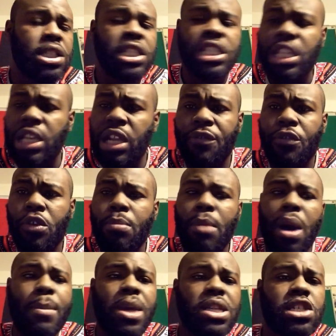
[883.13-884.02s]
delivering
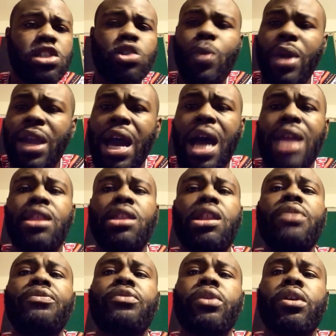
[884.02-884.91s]
my message the way I
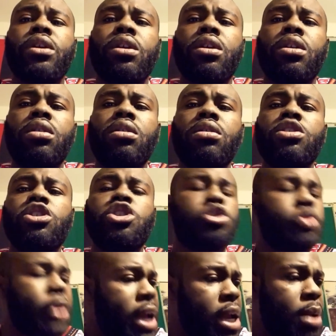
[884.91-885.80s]
deliver it.
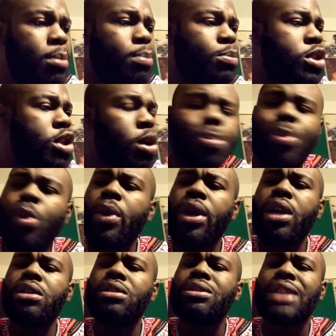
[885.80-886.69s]
Straight, to the
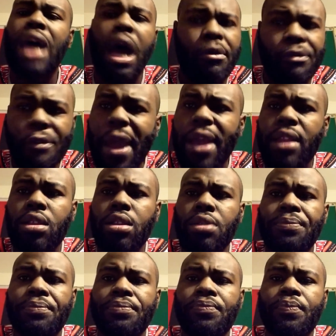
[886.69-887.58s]
point, direct.
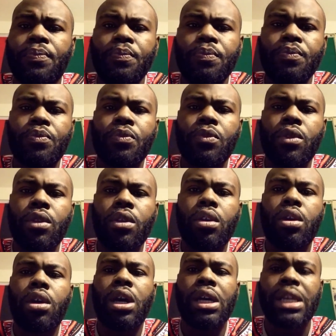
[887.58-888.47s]

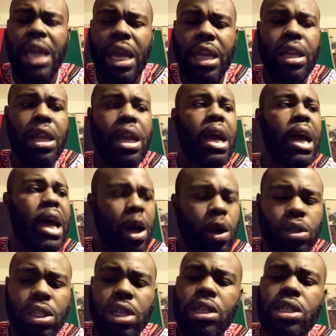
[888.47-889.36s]
Again,
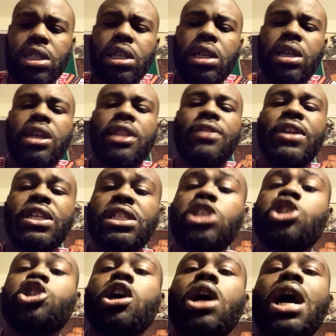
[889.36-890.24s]
elders, this
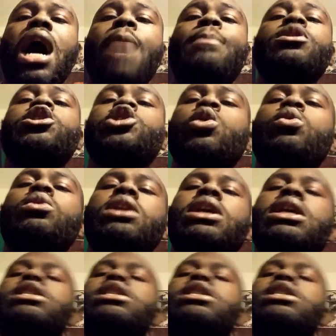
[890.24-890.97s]
is your opportunity